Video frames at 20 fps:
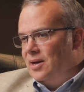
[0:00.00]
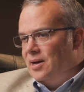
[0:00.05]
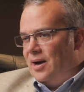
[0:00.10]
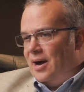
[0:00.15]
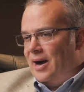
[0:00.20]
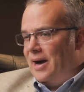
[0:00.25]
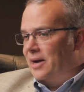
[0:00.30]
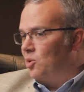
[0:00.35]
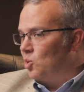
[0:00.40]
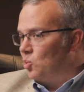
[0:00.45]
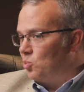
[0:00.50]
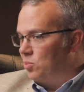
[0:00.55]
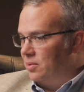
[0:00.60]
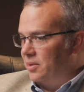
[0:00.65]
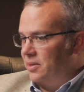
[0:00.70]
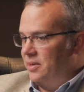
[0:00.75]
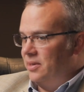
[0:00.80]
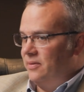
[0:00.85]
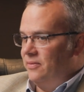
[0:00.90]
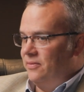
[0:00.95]
I don't
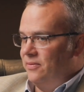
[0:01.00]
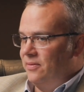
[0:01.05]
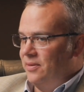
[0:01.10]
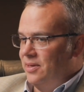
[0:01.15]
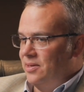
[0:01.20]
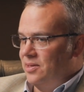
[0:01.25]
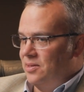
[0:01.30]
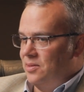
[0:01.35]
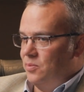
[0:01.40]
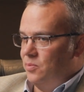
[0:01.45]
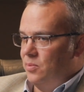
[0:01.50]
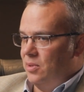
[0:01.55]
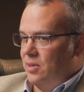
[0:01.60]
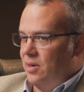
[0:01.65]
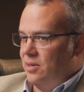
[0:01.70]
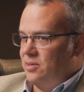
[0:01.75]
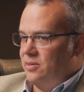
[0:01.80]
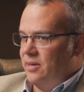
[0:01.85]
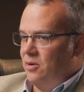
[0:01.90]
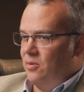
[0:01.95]
believe is
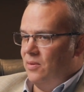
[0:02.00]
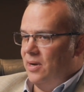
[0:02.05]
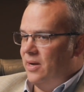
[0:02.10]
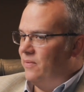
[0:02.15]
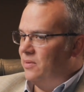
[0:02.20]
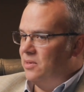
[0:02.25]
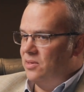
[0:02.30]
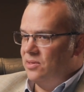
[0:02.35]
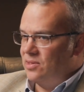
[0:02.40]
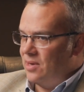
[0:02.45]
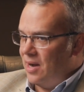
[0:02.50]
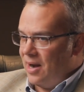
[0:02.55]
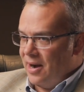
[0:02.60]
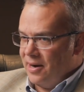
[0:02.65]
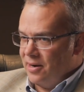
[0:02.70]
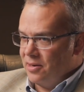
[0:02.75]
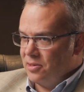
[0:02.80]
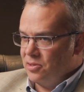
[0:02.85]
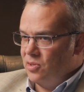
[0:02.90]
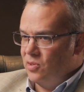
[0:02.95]
because they don't have a
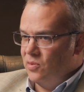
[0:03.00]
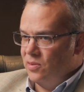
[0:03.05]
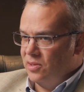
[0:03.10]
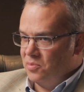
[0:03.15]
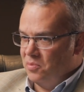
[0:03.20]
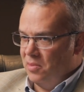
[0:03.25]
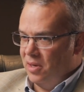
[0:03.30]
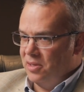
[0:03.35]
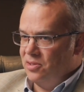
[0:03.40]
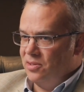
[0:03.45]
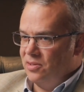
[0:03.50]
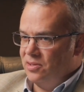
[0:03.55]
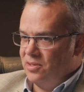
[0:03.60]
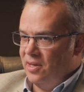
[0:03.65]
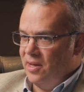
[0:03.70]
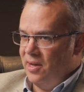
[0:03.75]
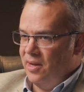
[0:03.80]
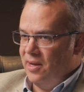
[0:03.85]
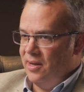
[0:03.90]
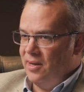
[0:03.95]
desire to as much as
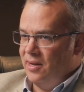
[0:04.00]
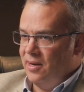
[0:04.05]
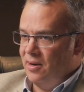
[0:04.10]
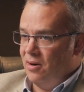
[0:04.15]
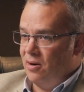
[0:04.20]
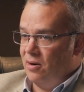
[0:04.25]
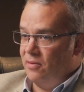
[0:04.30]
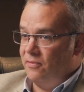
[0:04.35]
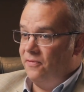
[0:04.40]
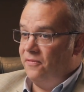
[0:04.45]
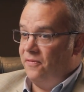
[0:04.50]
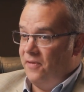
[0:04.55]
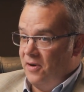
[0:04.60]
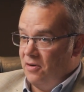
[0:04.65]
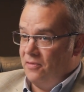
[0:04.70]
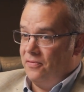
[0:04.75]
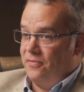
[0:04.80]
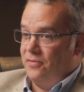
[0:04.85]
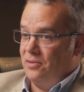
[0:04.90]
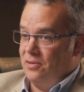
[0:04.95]
they are
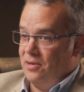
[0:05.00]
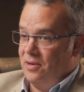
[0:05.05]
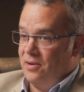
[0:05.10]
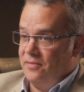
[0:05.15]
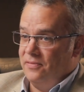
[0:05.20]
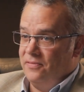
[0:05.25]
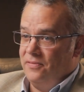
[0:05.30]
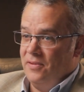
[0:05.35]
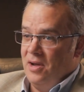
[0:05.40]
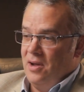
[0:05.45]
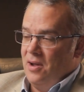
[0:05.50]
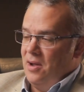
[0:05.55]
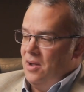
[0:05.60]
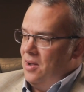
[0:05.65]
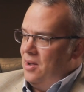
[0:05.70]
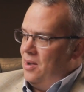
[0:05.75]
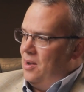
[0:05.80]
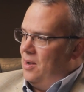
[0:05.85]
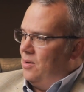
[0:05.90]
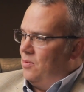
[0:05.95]
fearful of,
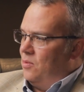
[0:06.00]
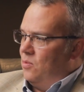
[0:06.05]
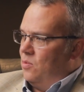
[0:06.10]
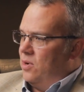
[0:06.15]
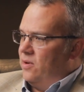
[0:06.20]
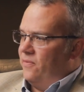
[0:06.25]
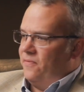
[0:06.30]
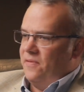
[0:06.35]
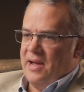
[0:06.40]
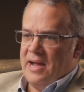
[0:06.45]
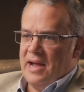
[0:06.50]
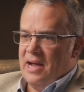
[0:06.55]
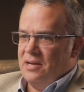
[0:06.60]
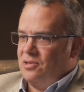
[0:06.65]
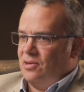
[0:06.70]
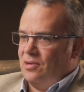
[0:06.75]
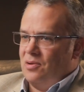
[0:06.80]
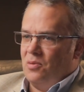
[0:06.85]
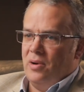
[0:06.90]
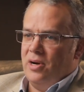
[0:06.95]
what if they
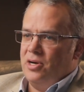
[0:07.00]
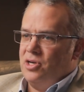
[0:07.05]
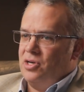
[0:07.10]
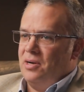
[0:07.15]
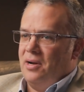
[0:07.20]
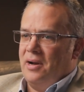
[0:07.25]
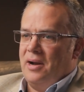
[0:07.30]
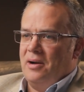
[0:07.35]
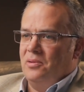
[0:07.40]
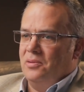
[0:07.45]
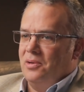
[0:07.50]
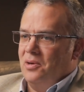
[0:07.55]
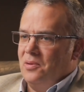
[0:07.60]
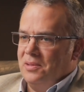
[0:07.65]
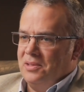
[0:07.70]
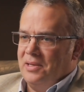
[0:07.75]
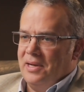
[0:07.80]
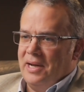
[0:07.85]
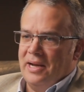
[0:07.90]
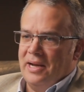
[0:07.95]
ask a question and I don't know what to